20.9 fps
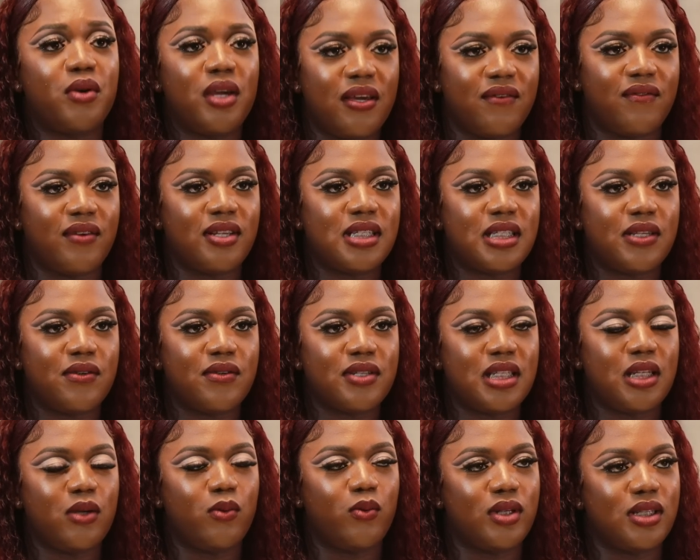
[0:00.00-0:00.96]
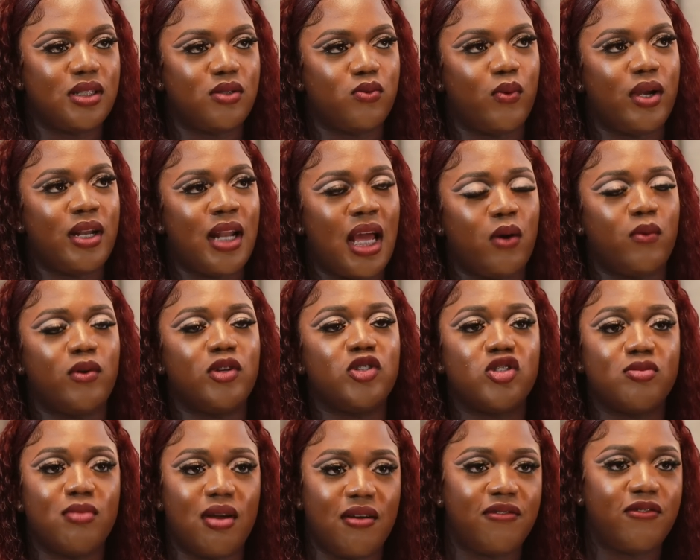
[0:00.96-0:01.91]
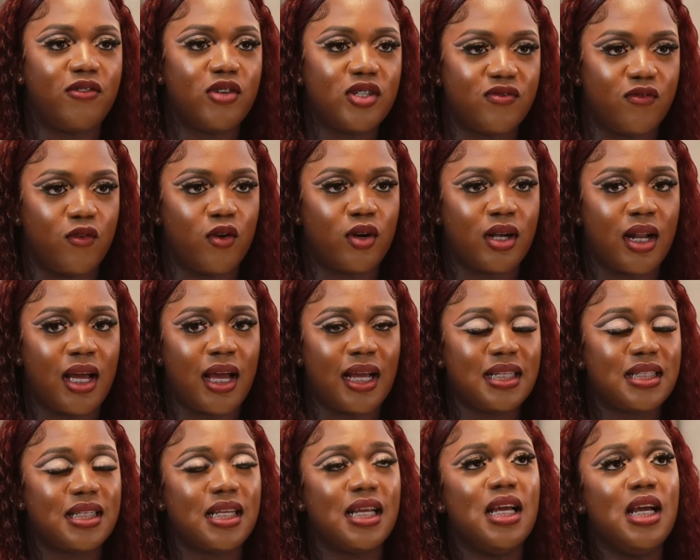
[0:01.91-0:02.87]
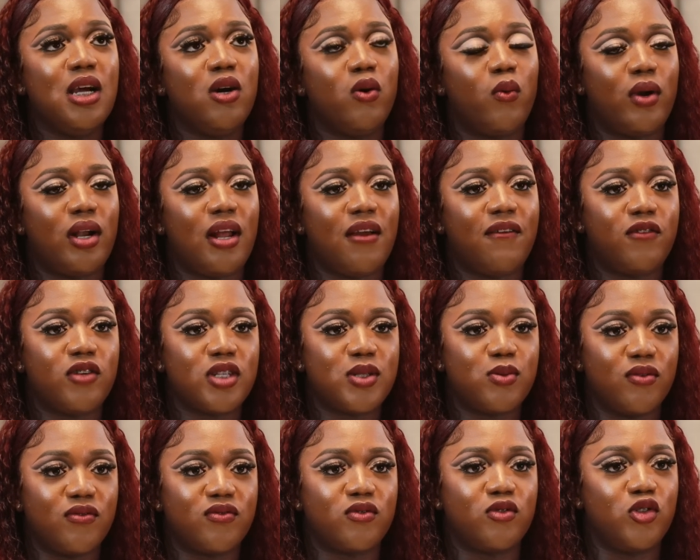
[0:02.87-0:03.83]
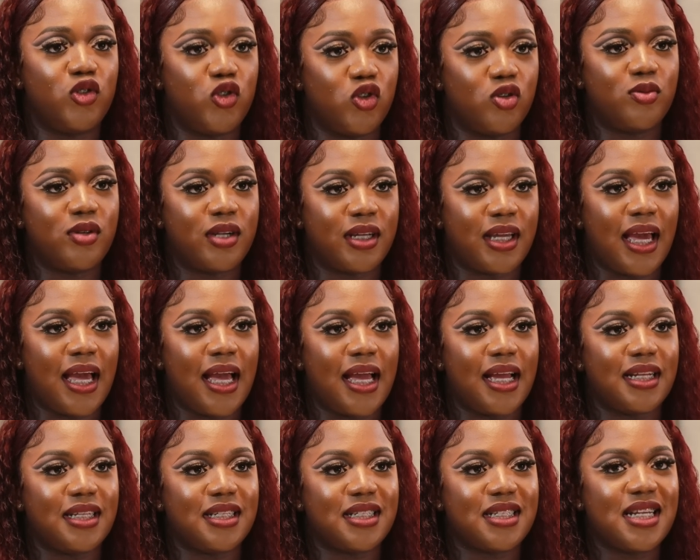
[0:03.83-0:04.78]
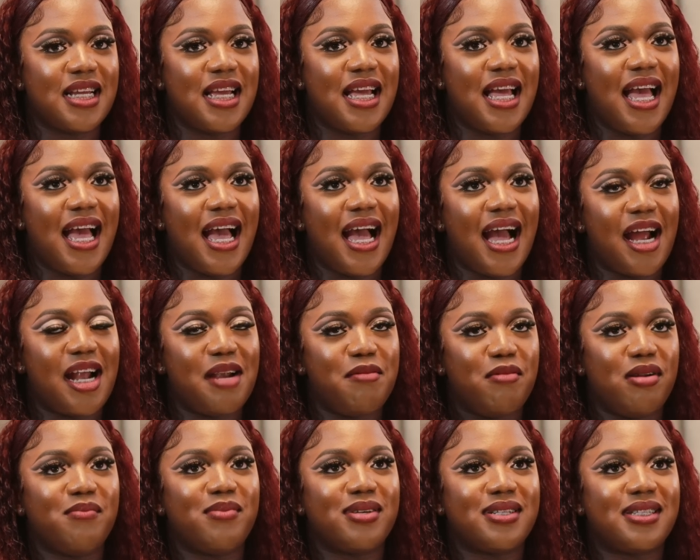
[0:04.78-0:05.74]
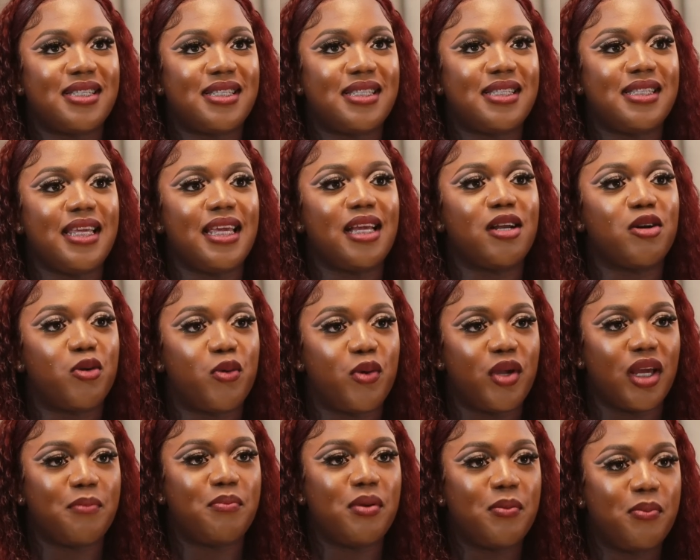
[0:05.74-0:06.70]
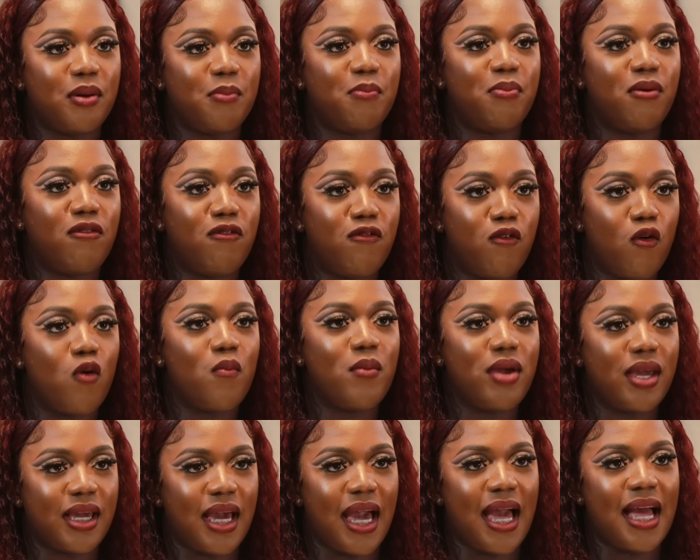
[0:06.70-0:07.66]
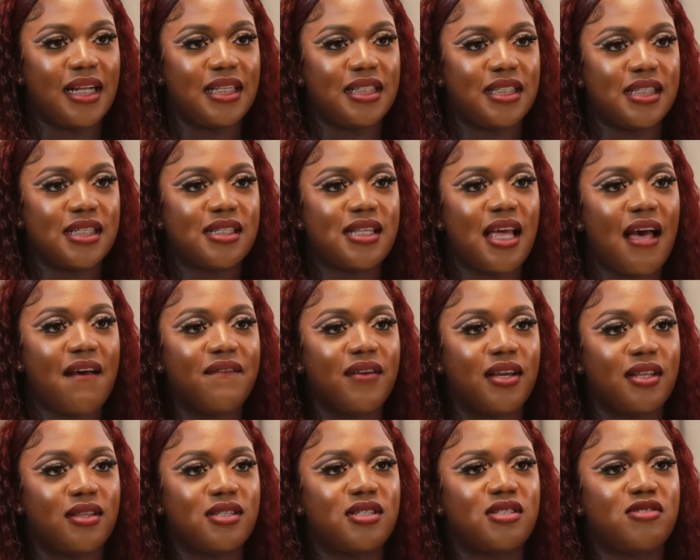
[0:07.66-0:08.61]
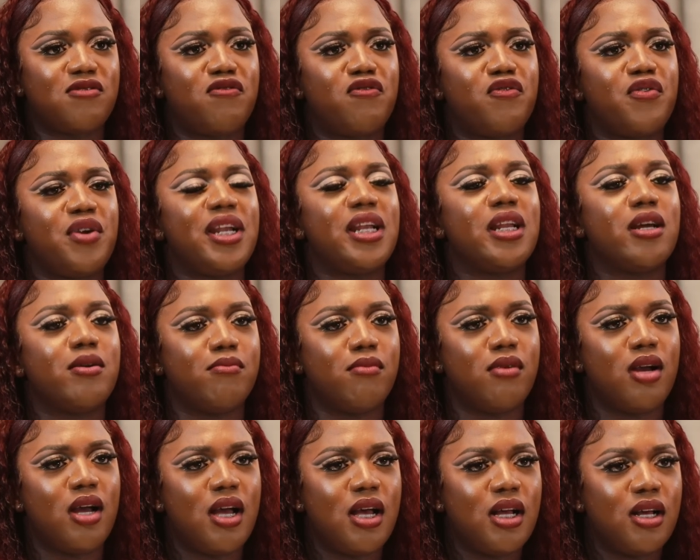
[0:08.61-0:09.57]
queer event seriously was when I went to my first Vogue night when I first moved to Joburg, and I remember seeing queer people performing and just having this freedom